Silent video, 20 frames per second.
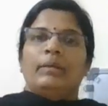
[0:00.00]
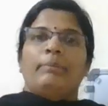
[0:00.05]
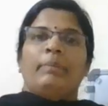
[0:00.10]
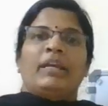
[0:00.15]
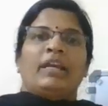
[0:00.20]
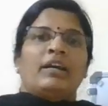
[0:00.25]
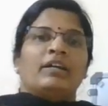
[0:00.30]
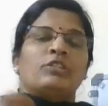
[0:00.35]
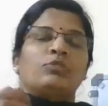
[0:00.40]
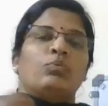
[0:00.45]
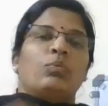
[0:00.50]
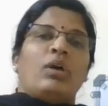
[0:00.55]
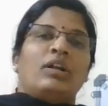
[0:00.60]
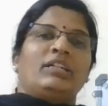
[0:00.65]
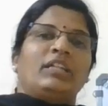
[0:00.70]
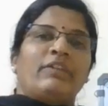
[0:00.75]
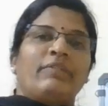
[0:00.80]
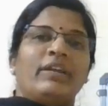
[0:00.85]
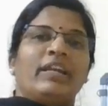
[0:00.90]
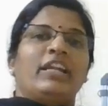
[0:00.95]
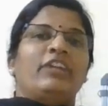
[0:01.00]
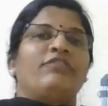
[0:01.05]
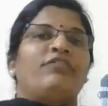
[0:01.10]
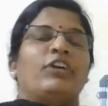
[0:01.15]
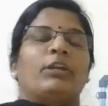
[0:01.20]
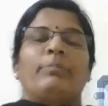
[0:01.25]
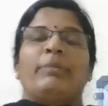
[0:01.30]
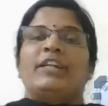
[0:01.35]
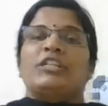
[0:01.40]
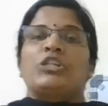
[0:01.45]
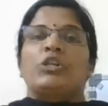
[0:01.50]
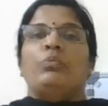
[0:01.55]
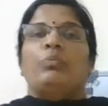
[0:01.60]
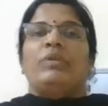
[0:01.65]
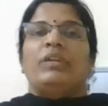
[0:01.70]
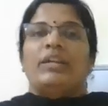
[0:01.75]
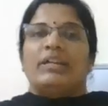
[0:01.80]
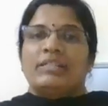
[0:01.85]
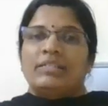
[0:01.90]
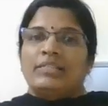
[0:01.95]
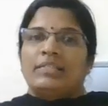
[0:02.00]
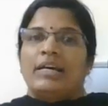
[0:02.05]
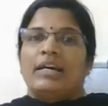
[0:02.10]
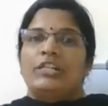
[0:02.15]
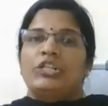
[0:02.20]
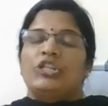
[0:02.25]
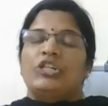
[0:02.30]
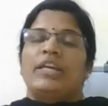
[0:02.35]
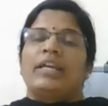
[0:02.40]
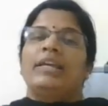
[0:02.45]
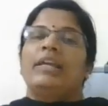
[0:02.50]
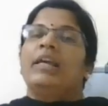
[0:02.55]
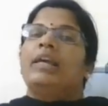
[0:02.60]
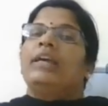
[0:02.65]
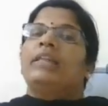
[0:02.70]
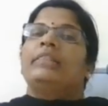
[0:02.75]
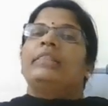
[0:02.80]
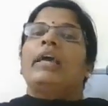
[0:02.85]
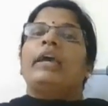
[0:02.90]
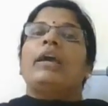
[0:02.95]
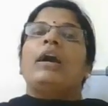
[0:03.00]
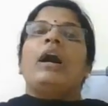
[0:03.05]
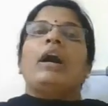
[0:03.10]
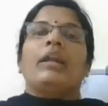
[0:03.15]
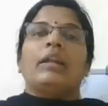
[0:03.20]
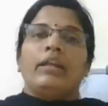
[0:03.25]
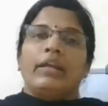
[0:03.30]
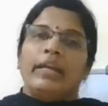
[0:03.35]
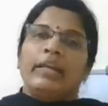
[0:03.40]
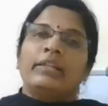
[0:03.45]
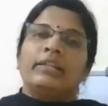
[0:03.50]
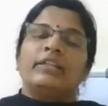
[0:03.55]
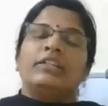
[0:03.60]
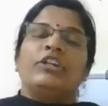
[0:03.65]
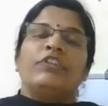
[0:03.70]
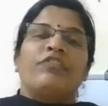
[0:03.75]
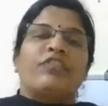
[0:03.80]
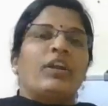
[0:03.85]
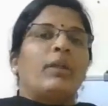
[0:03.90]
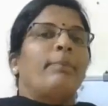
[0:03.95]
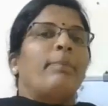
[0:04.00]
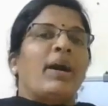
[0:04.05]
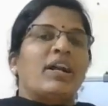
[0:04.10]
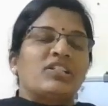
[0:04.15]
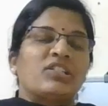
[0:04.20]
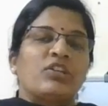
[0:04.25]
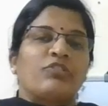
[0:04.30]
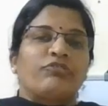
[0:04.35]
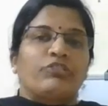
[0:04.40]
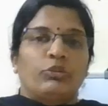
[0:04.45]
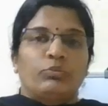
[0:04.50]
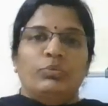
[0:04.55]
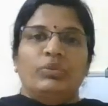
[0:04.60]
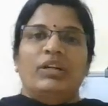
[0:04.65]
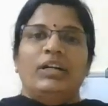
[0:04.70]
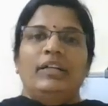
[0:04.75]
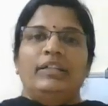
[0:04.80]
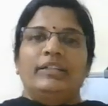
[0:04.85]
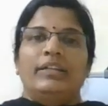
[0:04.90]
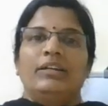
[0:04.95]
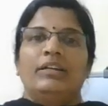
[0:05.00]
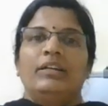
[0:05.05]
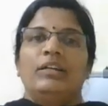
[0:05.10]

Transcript: Because whatever information we are searching, they are in the different parts of the world.